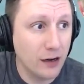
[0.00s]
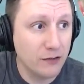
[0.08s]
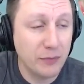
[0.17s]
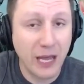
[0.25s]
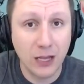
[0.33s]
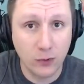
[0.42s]

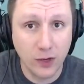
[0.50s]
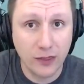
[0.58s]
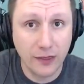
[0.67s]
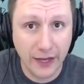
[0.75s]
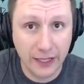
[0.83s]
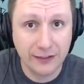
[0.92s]
of
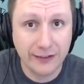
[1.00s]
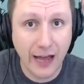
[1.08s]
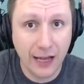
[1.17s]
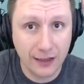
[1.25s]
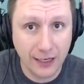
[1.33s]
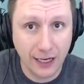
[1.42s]
bandwidth that it's
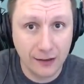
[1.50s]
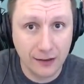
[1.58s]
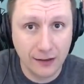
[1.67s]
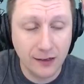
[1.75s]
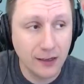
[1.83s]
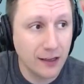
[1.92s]

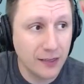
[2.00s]
allocated.